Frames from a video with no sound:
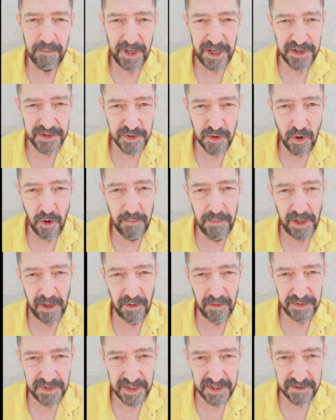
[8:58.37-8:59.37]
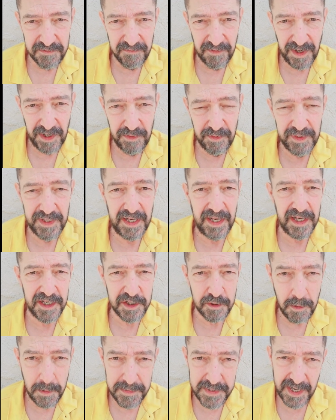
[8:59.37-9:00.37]
please go below this video in the
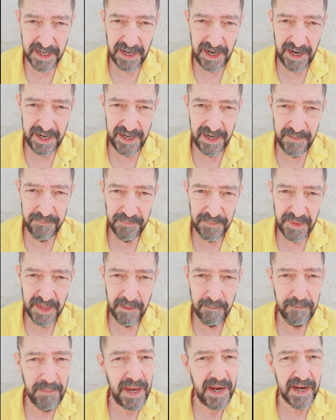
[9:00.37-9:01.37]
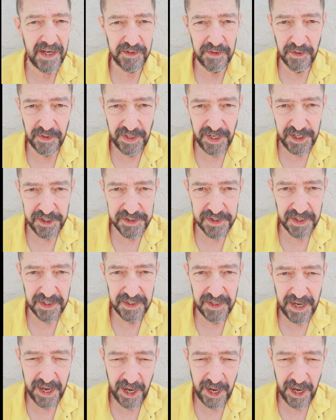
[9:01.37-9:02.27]
description area make a donation